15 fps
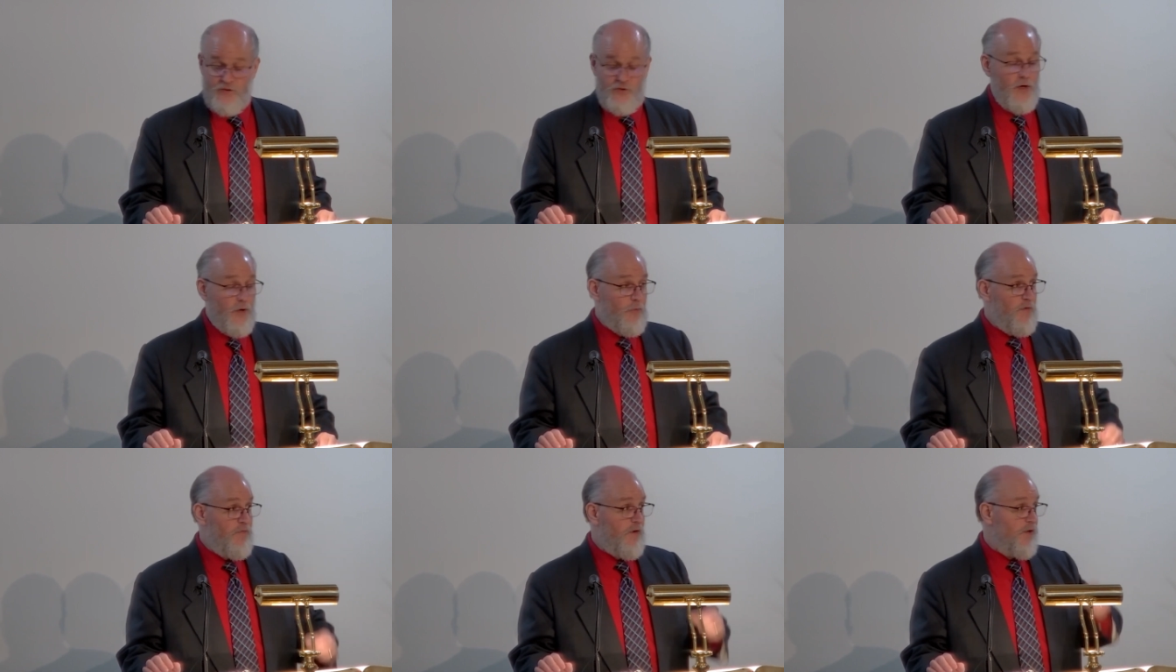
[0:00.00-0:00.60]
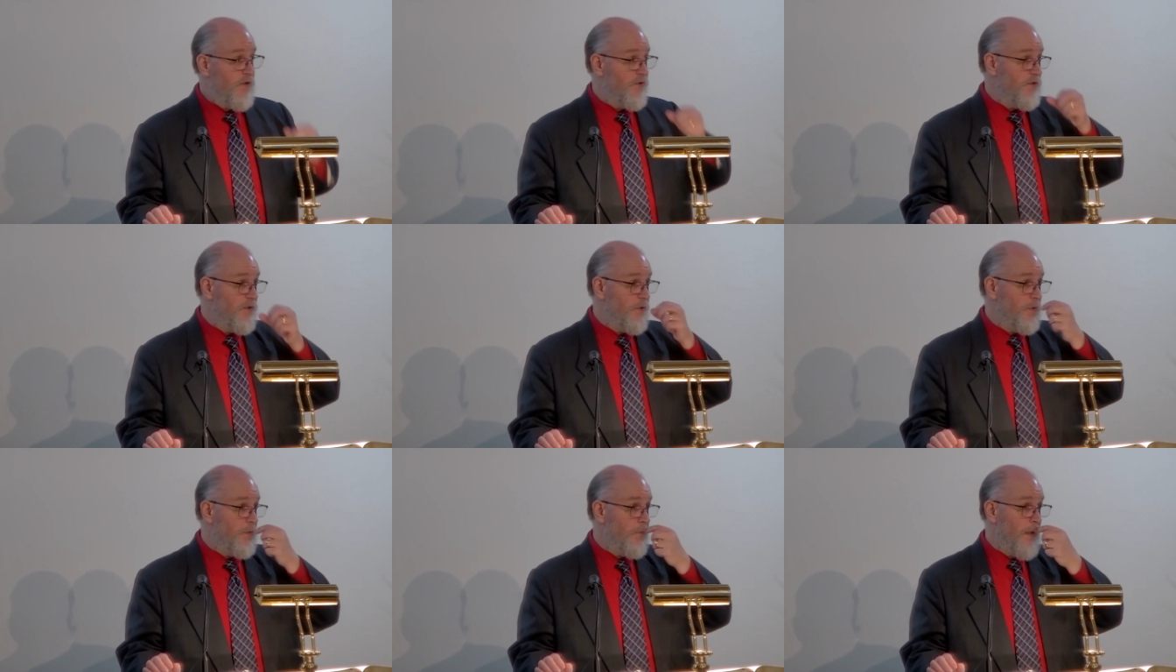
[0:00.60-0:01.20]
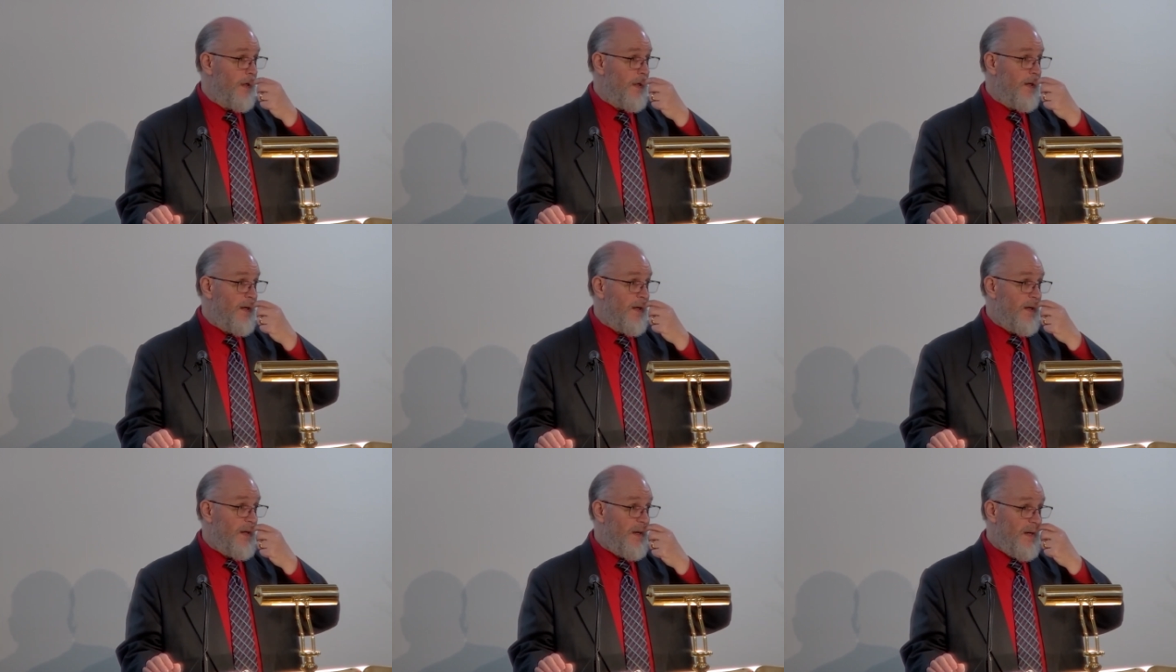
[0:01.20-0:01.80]
as they're referred to,
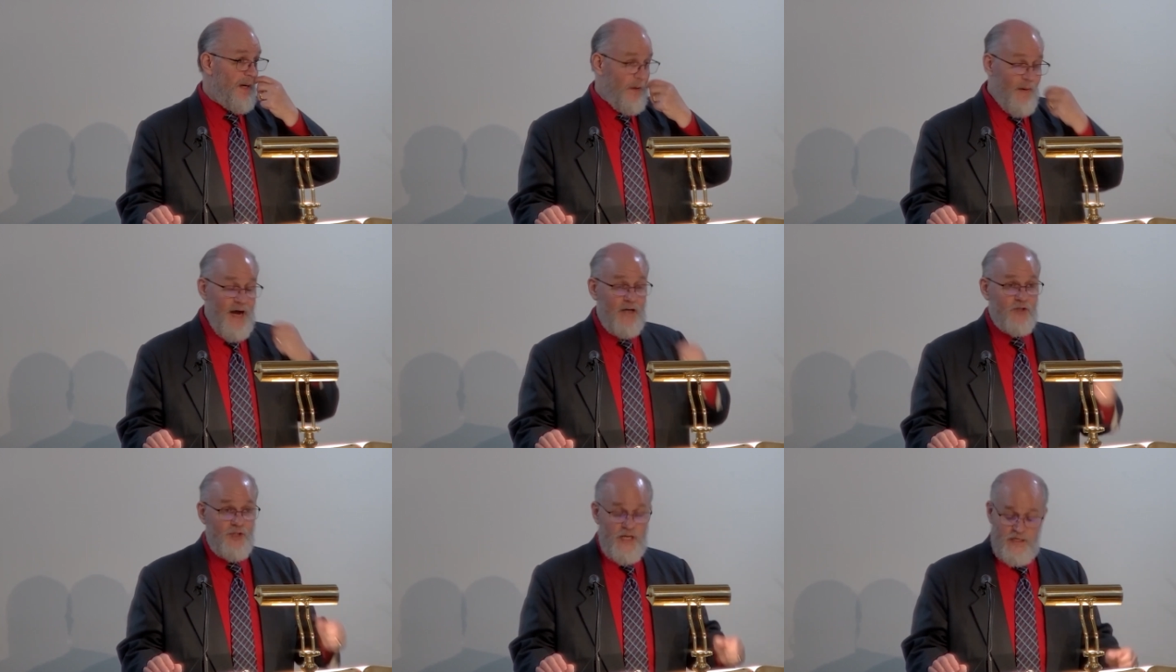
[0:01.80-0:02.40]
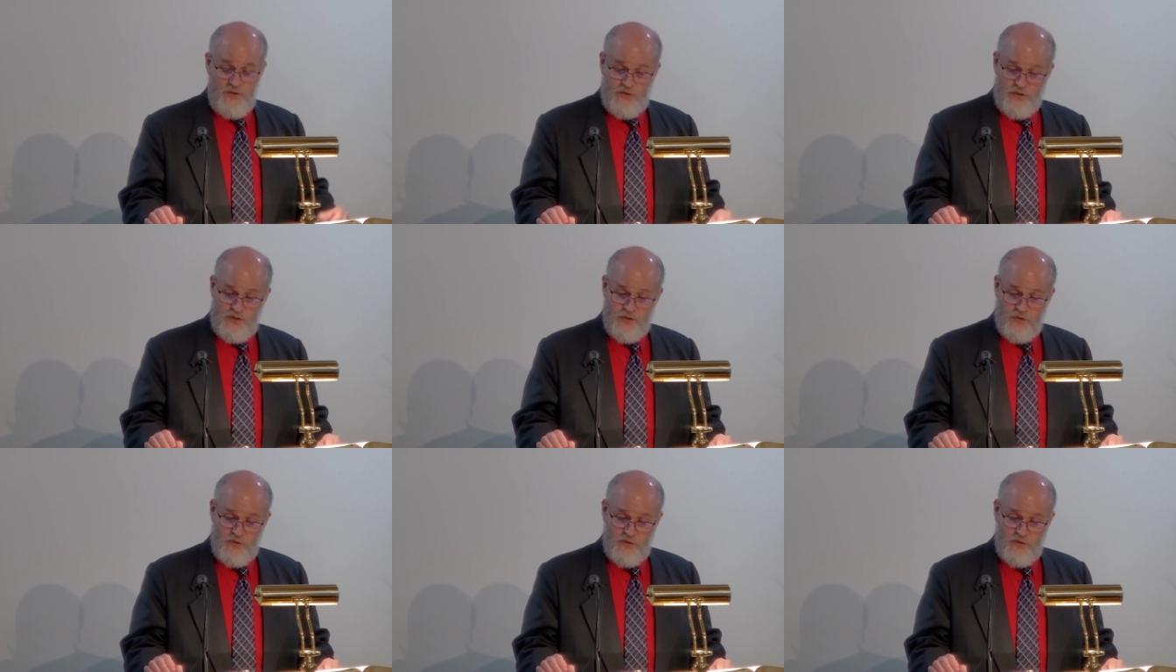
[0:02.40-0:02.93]
about Jesus.